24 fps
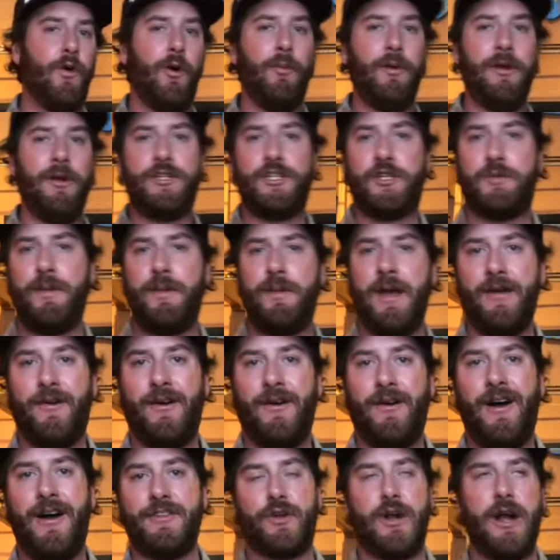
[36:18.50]
normally
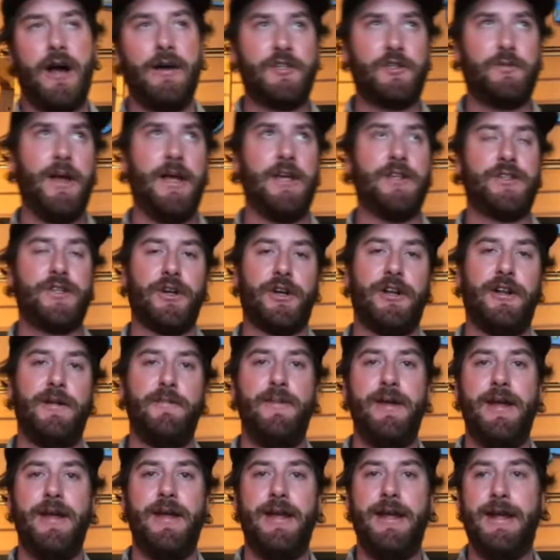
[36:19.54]
trout spays are going
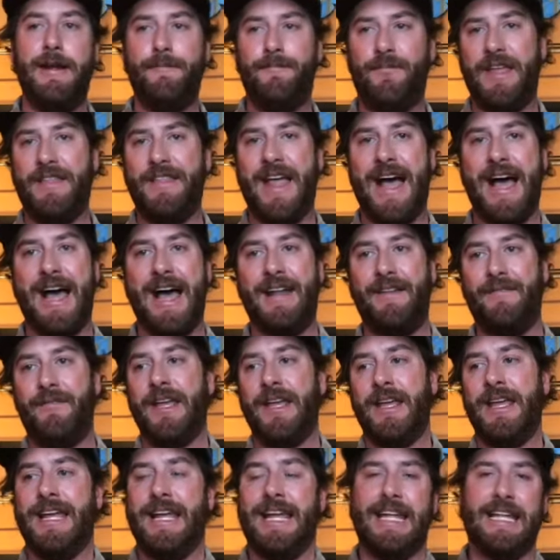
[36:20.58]
to be in that
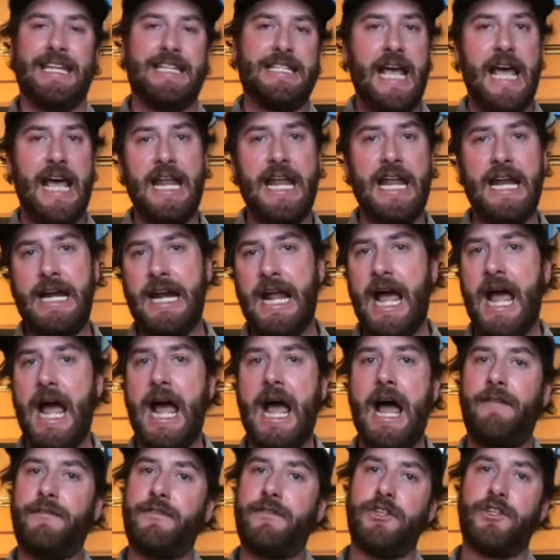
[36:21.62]
10 and a
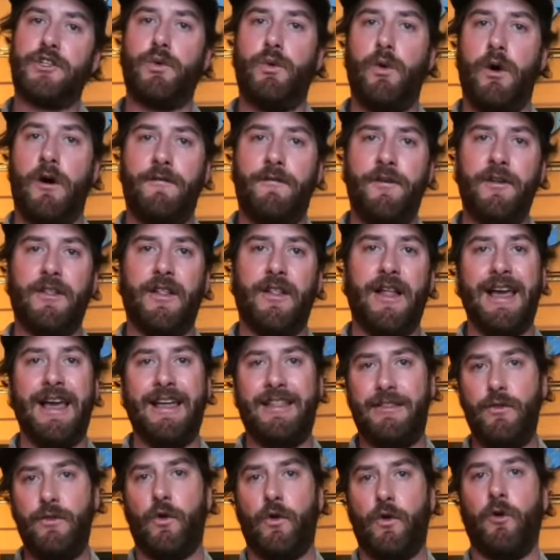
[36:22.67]
half to 12 foot
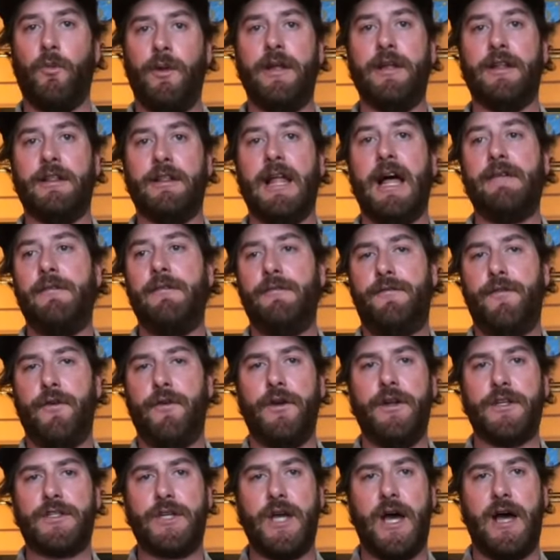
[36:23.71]
length. Normally 11
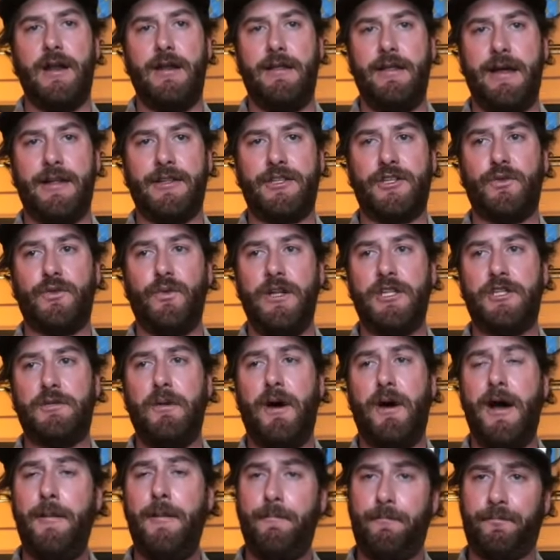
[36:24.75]
foot is kind of that sweet
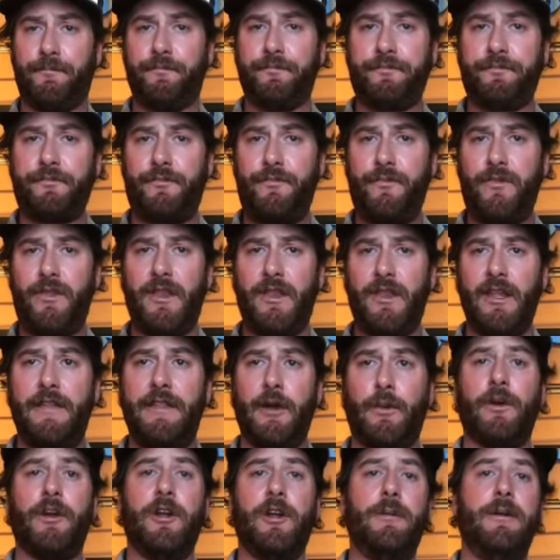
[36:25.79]
spot. And then
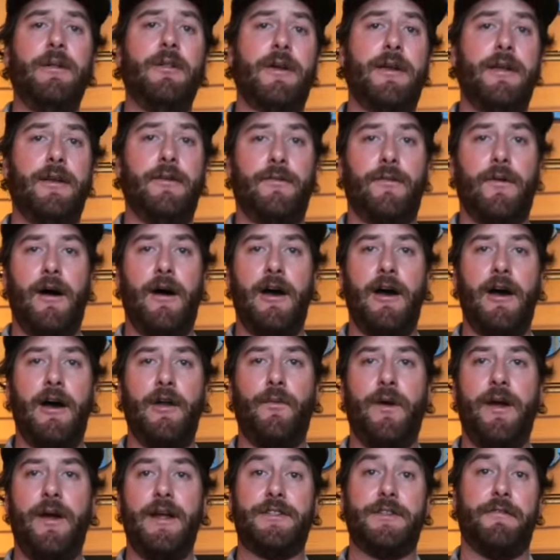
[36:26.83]
we're going to be looking at rod
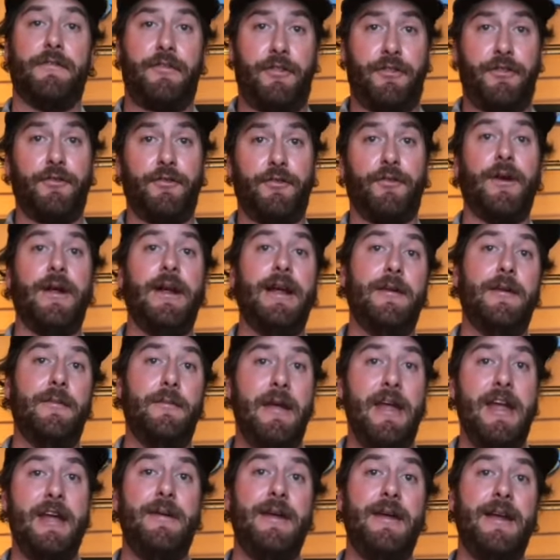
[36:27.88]
weights of 3 to
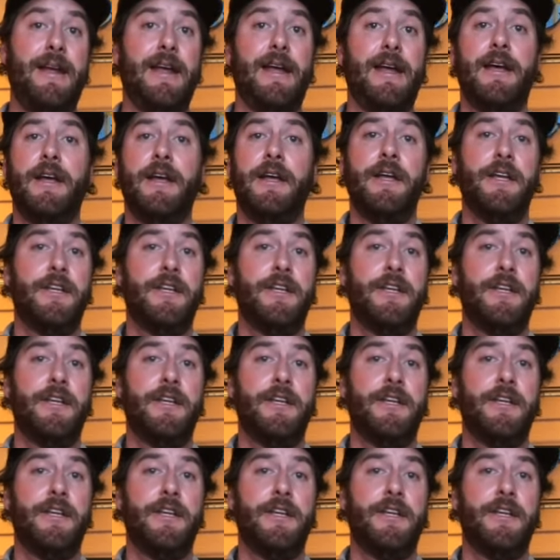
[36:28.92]
maybe